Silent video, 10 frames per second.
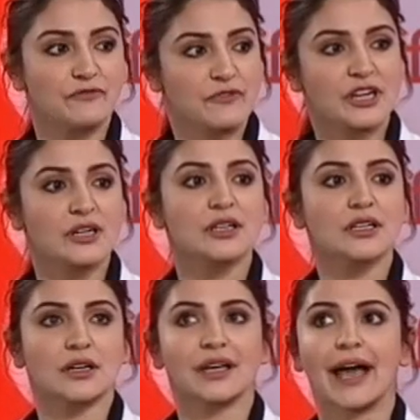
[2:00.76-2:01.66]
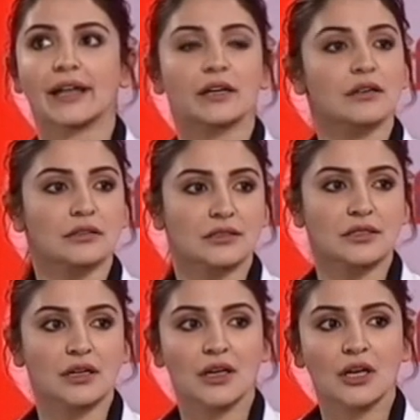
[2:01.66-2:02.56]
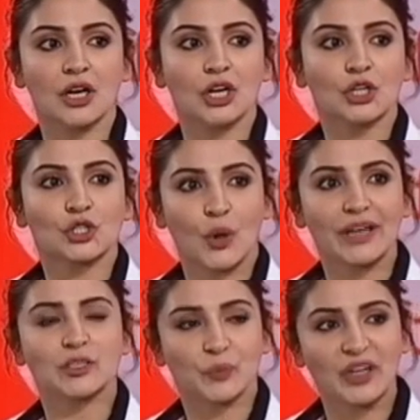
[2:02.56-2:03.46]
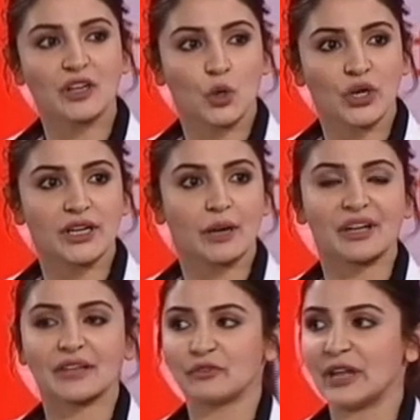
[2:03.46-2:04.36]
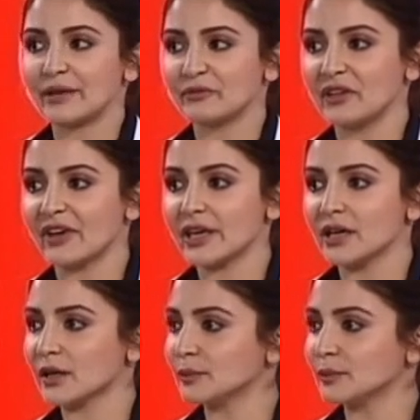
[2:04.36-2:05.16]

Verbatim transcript: different characters. Right. So it's been a good year. I mean, I feel very